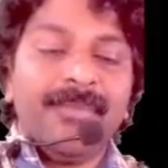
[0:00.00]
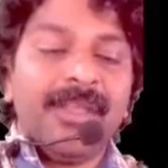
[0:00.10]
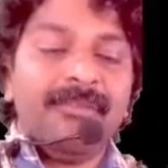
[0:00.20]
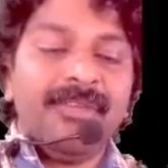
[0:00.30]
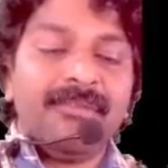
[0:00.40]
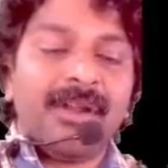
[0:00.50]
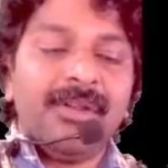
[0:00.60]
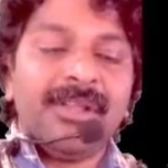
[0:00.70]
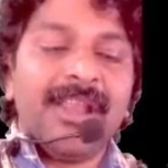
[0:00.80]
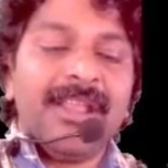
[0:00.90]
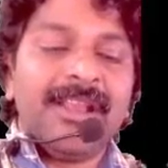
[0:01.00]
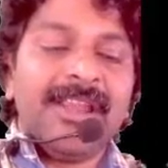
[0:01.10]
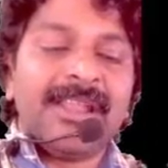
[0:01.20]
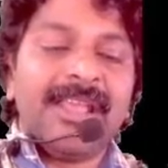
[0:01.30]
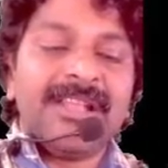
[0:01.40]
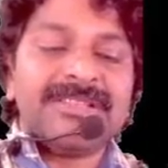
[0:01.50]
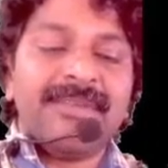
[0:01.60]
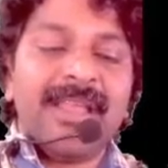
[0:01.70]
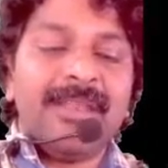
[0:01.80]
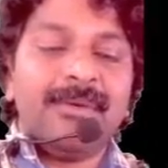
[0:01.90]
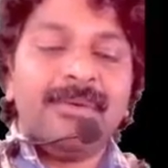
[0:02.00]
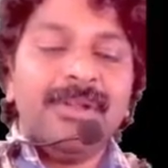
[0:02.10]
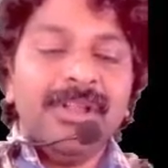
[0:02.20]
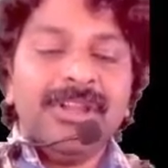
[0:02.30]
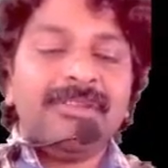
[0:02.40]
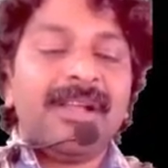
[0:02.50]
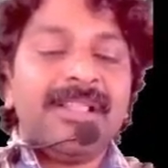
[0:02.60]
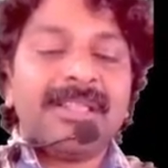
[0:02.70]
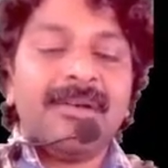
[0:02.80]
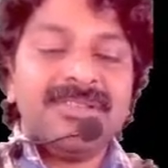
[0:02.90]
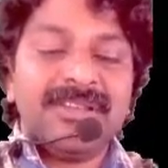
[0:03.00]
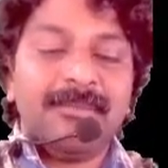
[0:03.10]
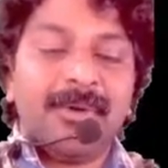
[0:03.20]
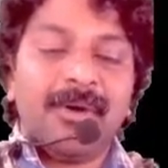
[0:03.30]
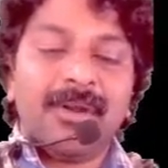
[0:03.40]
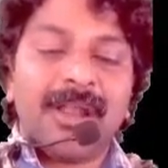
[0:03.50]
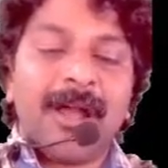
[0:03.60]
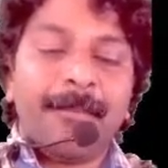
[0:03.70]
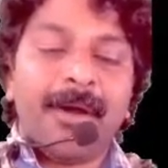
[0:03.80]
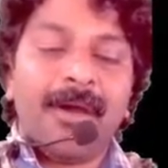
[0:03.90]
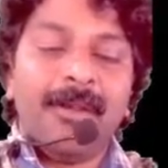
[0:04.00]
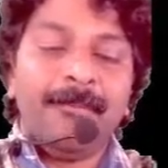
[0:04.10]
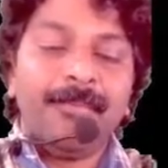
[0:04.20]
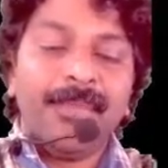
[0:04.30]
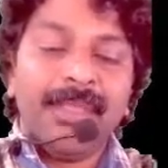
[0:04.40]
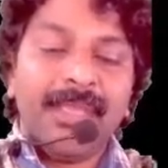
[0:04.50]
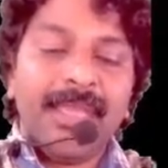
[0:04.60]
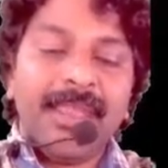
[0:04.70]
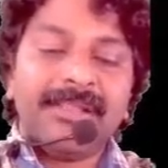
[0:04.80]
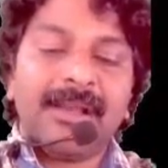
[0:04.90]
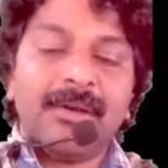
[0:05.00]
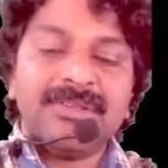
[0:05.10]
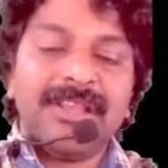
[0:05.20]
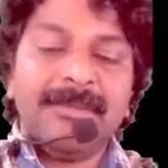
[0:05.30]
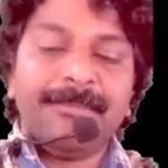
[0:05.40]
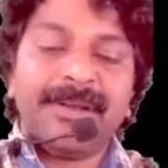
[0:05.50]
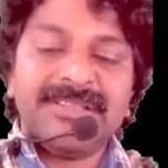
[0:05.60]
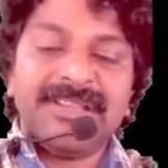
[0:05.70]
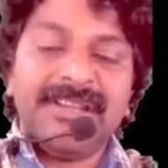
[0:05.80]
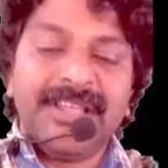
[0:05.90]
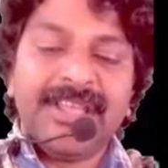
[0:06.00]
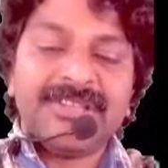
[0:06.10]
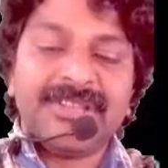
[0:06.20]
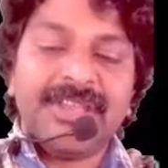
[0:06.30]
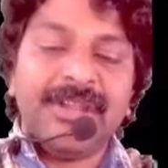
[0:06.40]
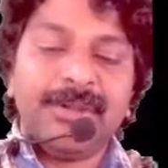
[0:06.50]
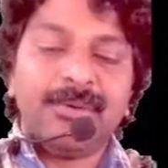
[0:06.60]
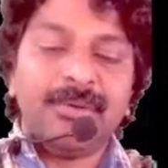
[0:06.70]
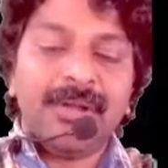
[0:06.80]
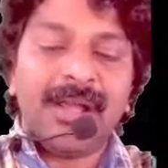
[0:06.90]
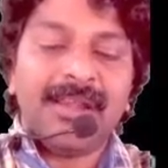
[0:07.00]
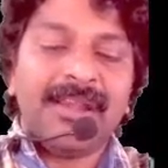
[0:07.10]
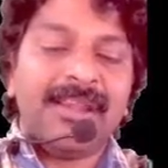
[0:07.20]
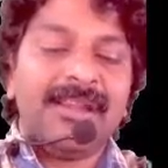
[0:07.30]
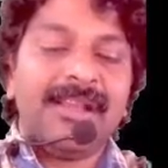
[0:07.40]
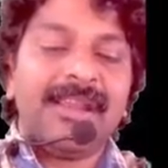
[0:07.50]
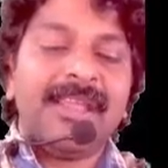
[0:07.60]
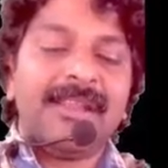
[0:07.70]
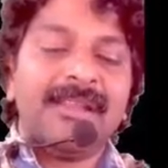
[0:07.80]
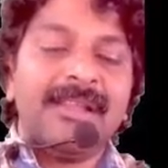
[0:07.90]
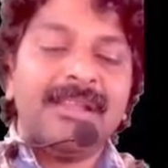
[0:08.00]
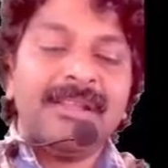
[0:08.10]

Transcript: Then we want to calculate X value. 12,000 more upon 8,000 percentage into 100. Correct.